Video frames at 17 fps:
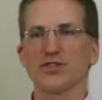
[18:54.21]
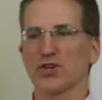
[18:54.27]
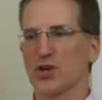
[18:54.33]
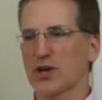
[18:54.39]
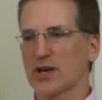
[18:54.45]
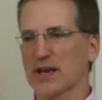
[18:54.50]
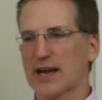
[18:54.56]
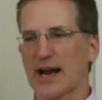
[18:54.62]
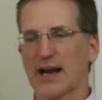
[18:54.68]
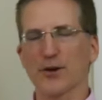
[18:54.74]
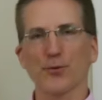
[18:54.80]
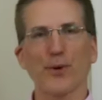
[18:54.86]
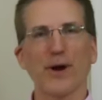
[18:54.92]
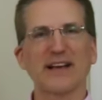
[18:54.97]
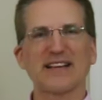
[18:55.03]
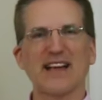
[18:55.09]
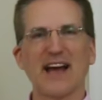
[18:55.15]
so you can kind of
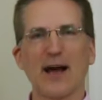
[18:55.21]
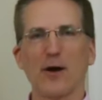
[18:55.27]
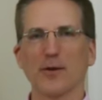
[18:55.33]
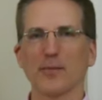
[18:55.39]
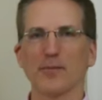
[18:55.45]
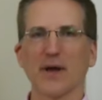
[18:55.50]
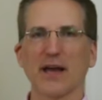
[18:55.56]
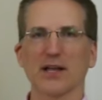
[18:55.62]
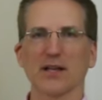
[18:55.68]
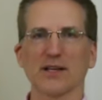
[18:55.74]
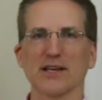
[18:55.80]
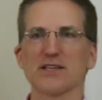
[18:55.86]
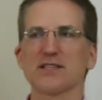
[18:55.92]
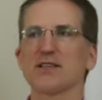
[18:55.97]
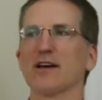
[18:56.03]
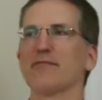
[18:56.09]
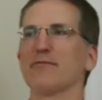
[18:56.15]
write down and make a
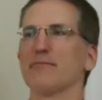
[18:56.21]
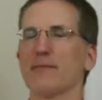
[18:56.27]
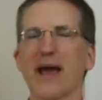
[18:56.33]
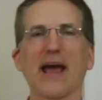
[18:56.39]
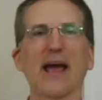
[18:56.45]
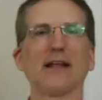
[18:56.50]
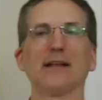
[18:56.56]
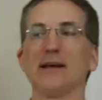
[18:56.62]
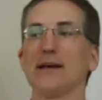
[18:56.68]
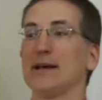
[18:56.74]
list of, man,